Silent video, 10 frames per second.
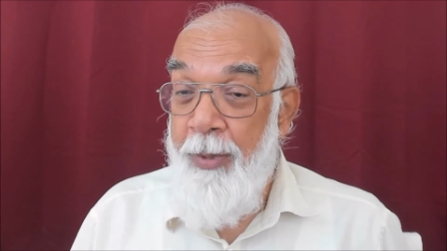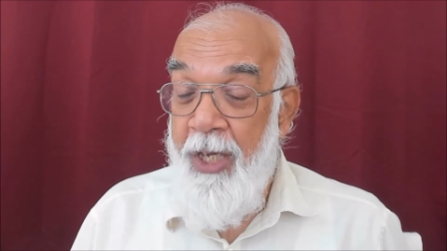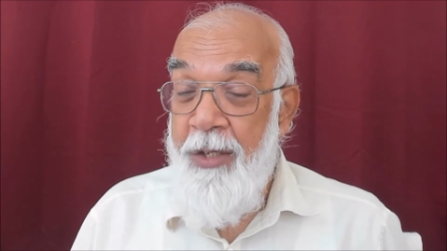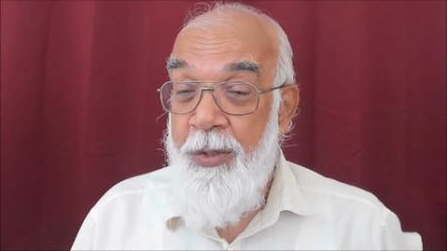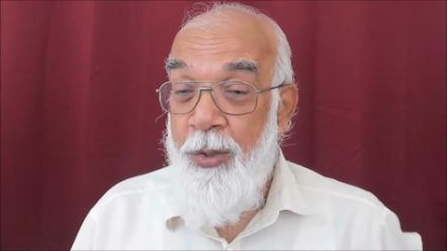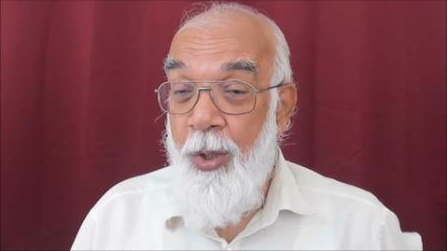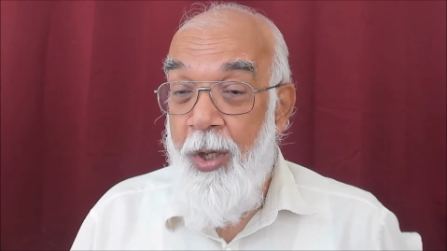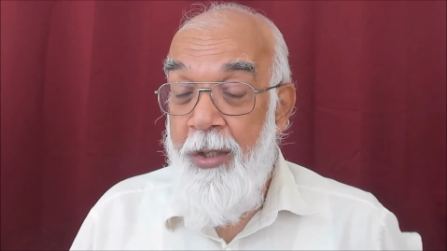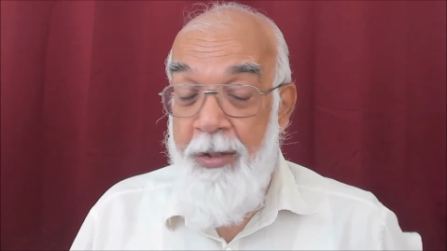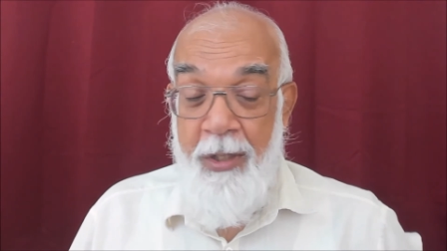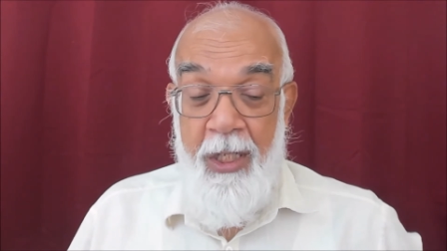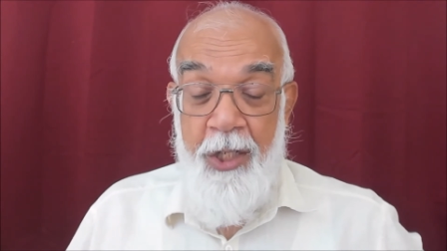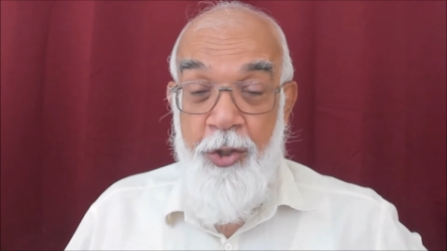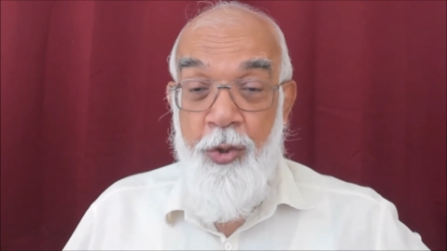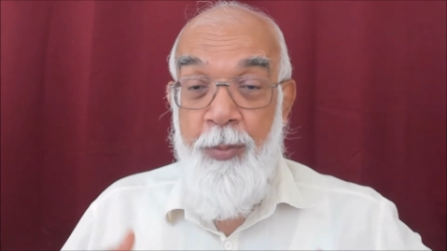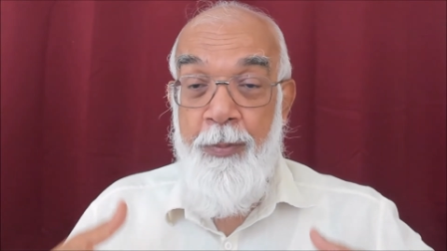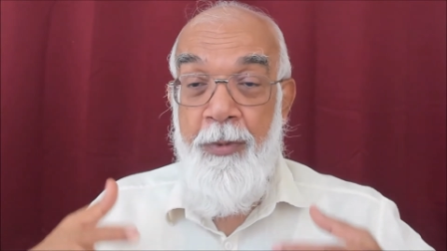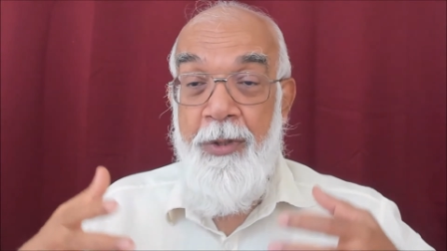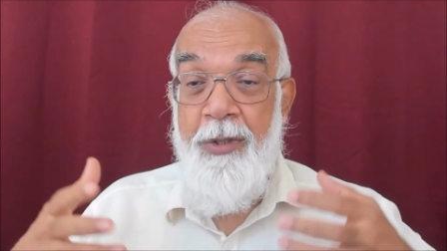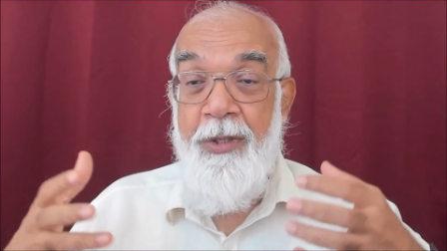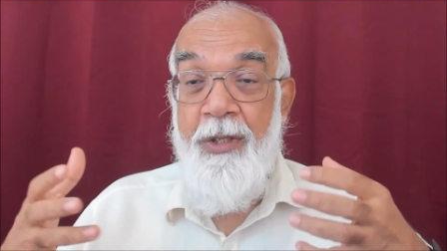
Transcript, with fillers: based on the equipments